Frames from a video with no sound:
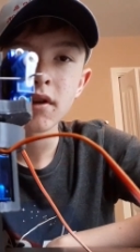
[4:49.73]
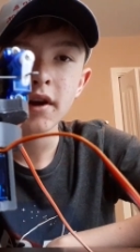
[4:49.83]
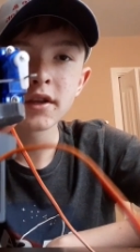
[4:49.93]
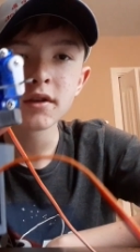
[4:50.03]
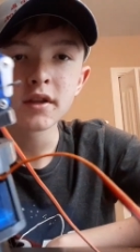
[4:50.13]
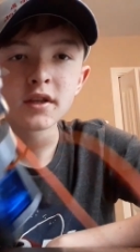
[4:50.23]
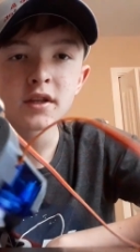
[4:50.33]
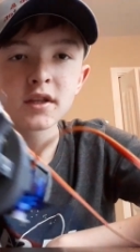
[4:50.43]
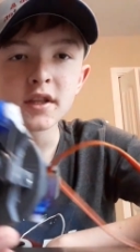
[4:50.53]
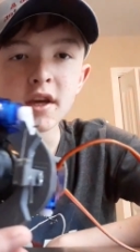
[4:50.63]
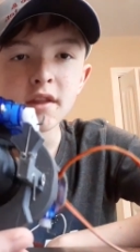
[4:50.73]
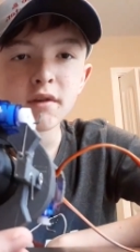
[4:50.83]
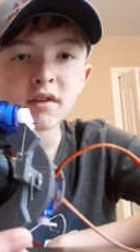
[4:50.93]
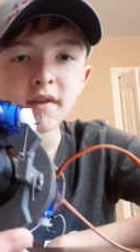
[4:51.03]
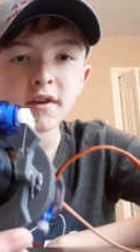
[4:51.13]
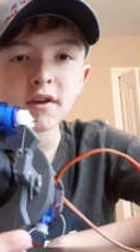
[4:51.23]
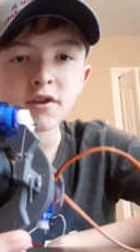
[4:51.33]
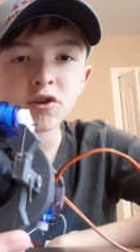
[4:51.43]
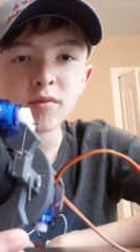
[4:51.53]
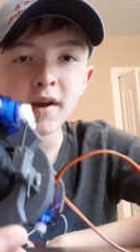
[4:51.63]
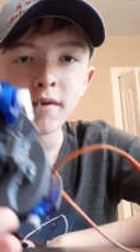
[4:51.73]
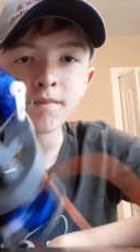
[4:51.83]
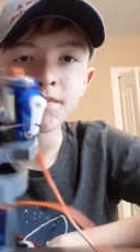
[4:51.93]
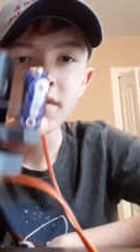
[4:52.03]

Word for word: Alright, so this is the Thrust vector control mount